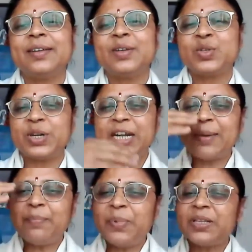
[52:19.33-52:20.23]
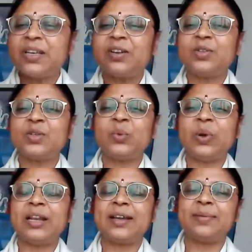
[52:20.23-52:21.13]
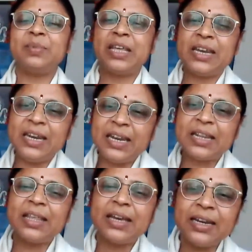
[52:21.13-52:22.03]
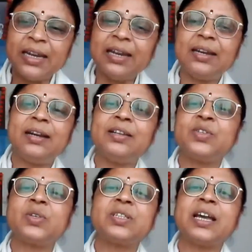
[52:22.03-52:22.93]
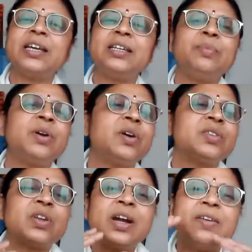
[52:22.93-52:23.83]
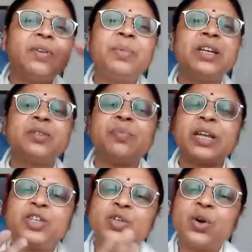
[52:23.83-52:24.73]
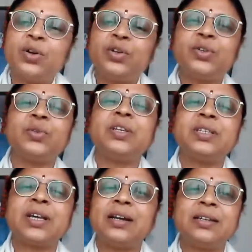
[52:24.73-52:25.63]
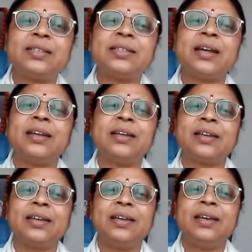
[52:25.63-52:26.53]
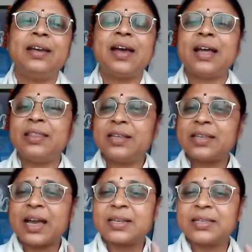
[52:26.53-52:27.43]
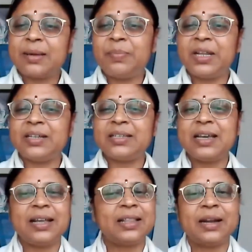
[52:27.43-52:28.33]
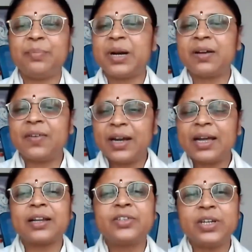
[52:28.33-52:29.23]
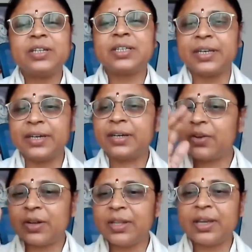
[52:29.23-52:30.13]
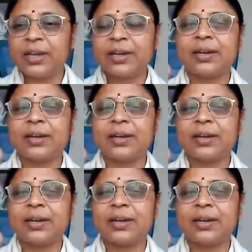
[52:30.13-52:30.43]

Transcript: So temples are also welcome. They, they are needed in society because not everybody is matured to this understanding and this acceptance that Bhagwan actually is here, not there.